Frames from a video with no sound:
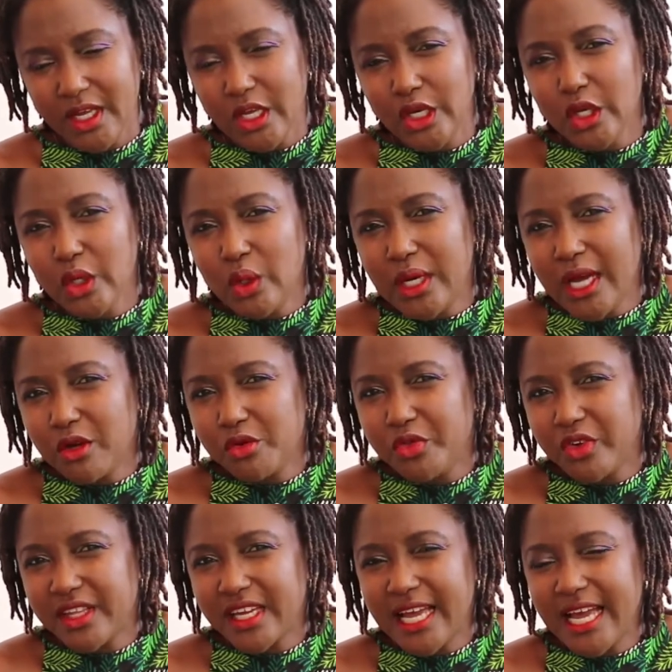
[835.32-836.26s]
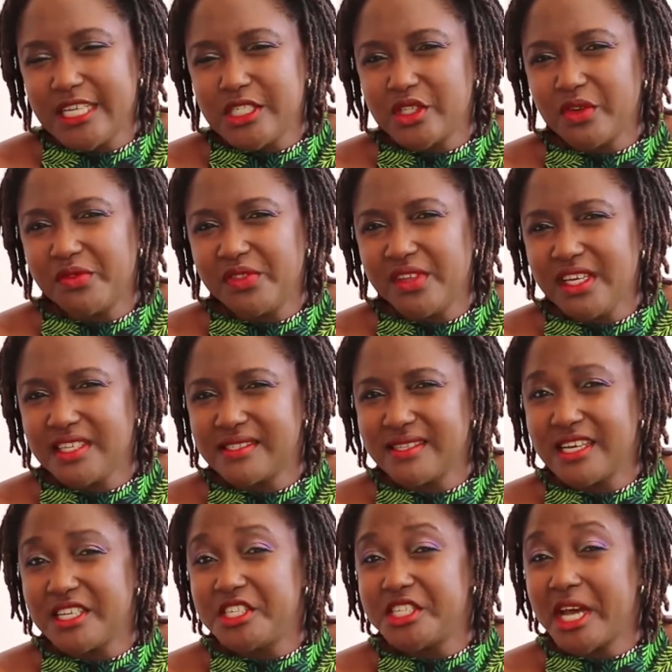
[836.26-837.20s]
Look out for the kinds of things
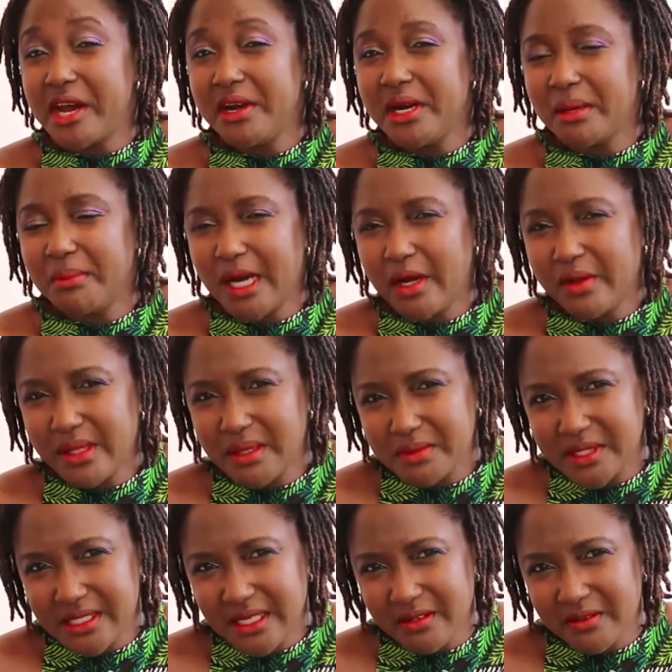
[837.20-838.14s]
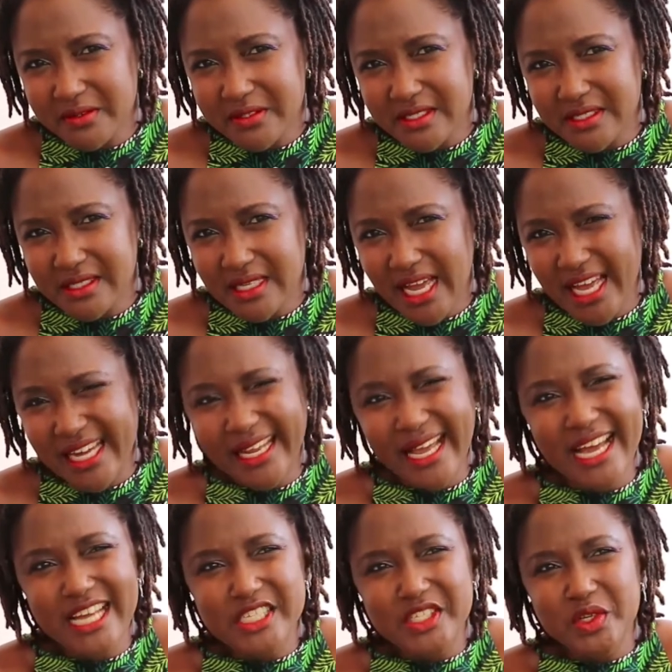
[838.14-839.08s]
they're sharing about themselves and
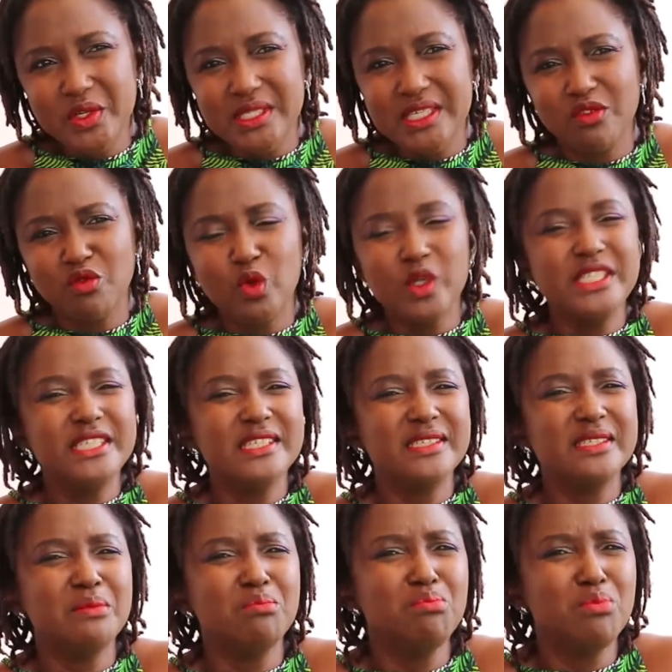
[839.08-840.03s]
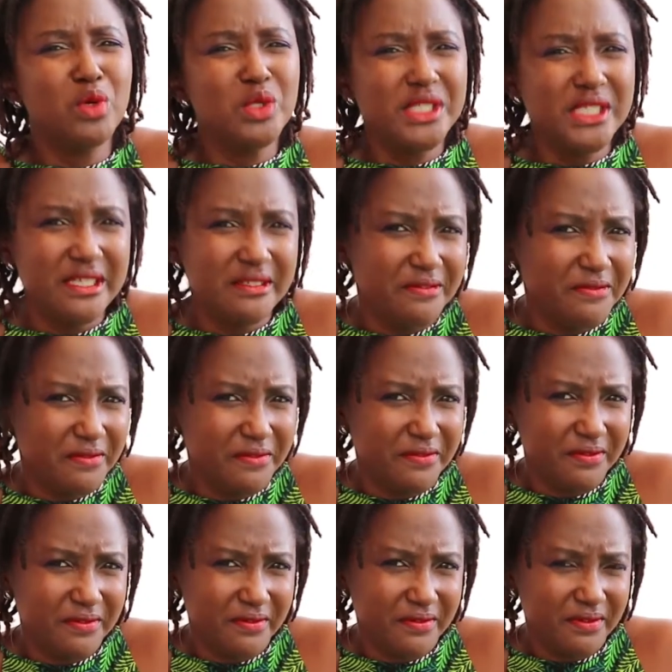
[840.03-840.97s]
ask yourself, what is the motive?
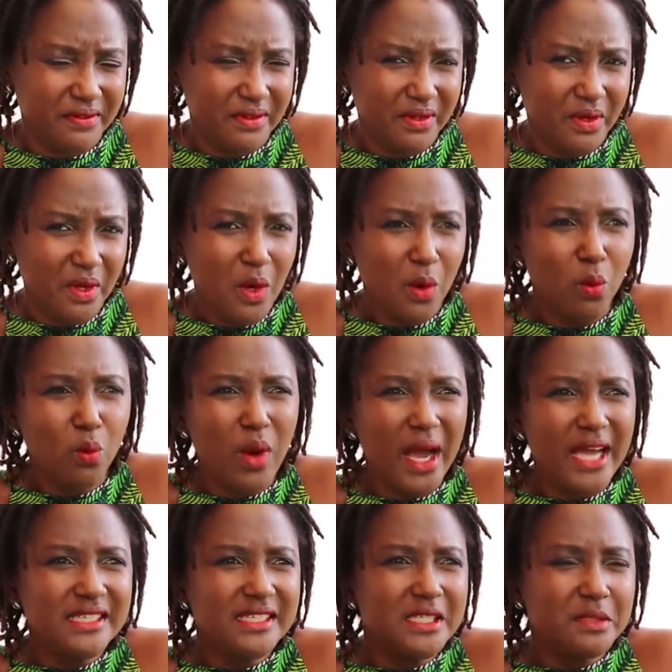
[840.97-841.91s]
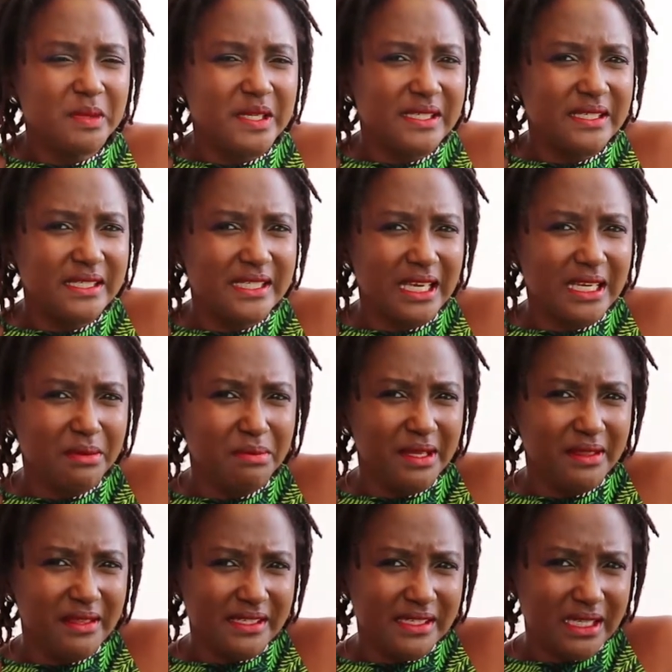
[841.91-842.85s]
Why is this person telling
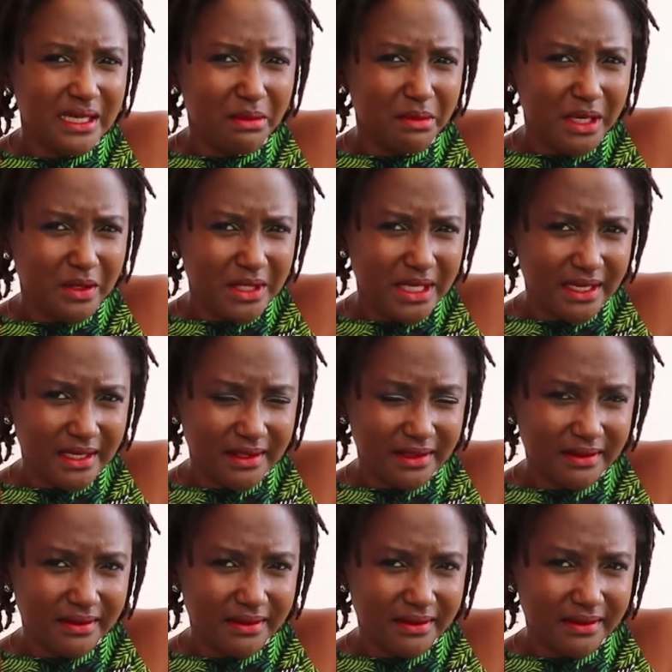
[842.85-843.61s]
me this thing about her?